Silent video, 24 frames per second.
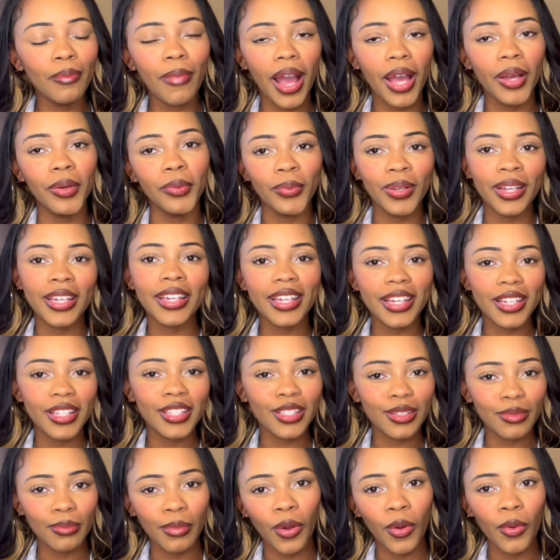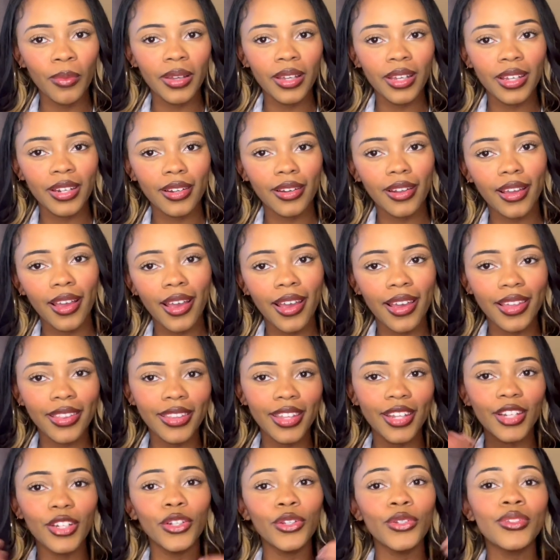my weakest moment and
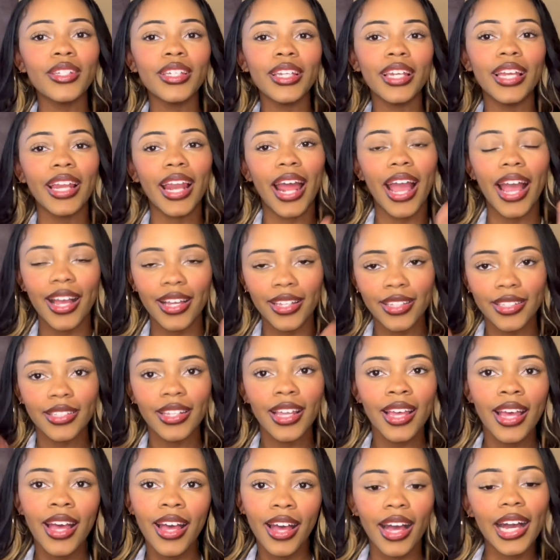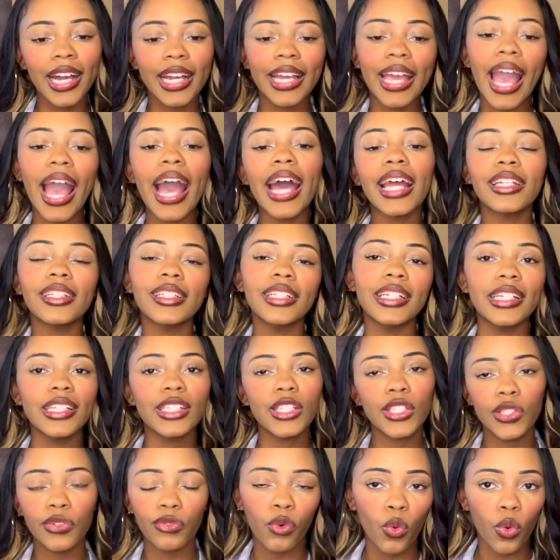then using it as a
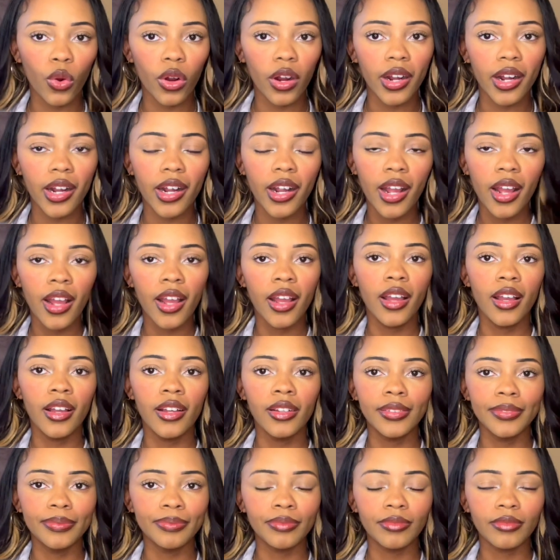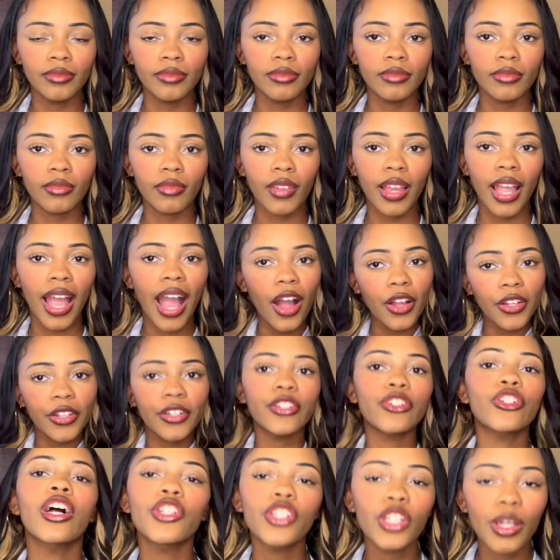catalyst for how you're
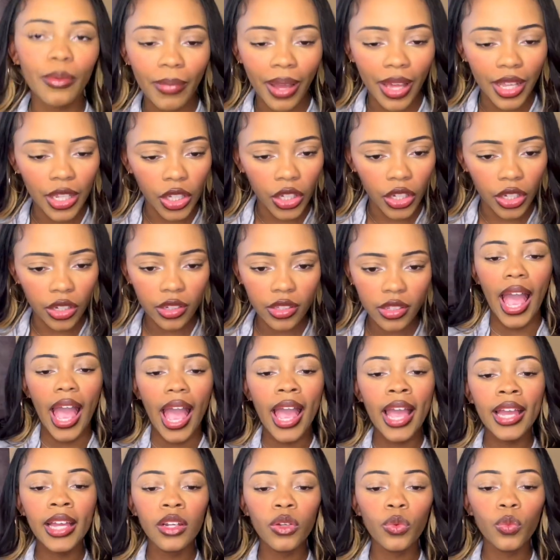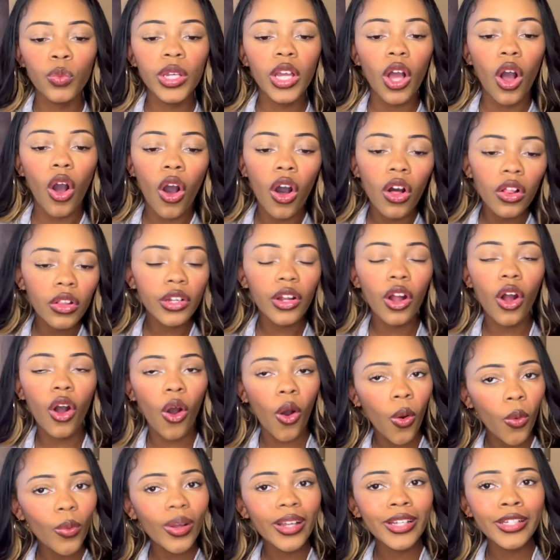judging my looks. And we all are
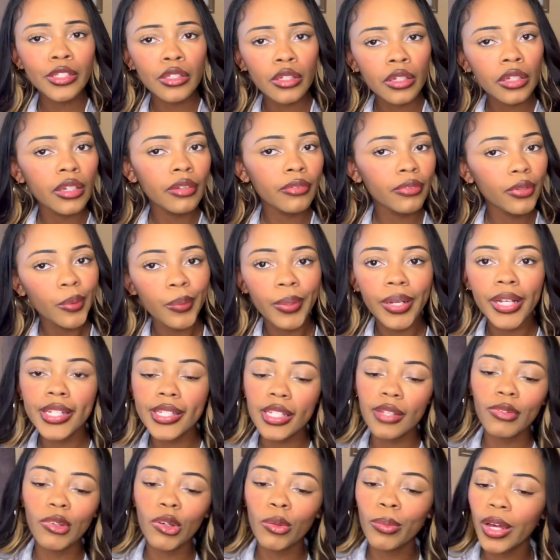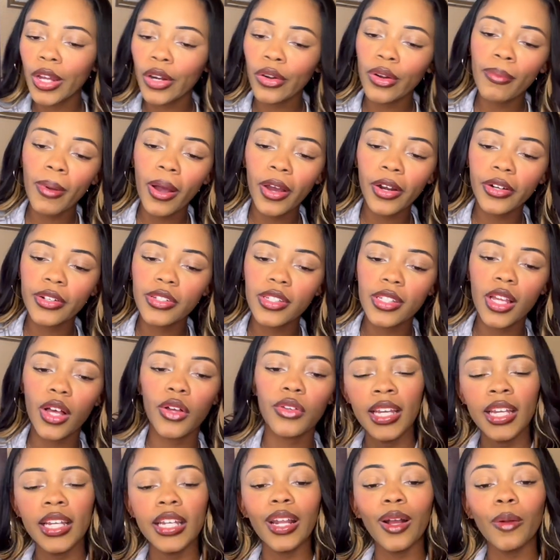always looking for ways to feel better about
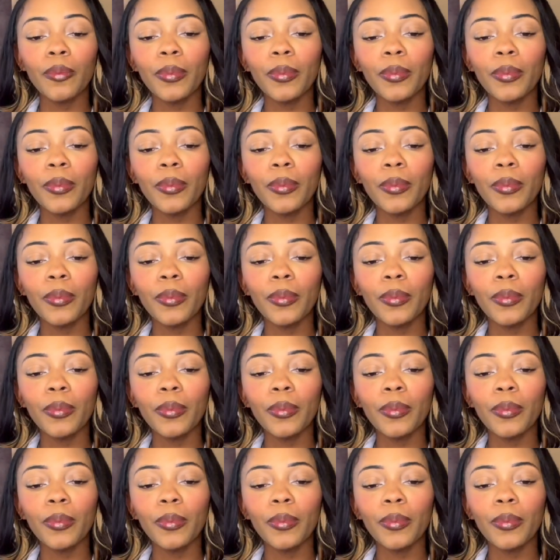ourselves. Now,